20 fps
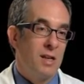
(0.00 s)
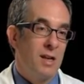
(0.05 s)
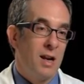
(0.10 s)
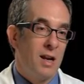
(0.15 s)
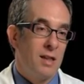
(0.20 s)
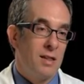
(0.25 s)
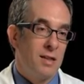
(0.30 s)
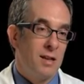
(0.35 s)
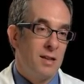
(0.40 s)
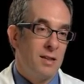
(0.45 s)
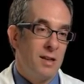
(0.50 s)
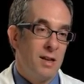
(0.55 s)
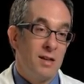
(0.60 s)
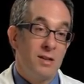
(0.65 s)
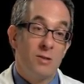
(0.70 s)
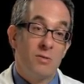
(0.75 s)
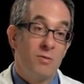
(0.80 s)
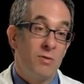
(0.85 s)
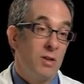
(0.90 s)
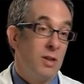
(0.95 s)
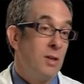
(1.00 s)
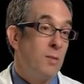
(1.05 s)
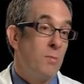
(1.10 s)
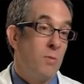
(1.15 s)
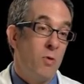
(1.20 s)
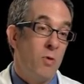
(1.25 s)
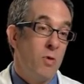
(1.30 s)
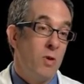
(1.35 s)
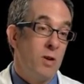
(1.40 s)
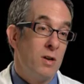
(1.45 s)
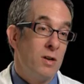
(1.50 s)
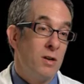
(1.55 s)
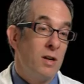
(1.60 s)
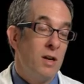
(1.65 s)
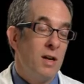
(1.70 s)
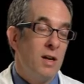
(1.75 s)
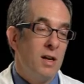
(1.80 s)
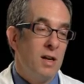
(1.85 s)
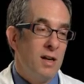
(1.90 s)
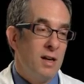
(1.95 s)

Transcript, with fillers: and I think that it's really important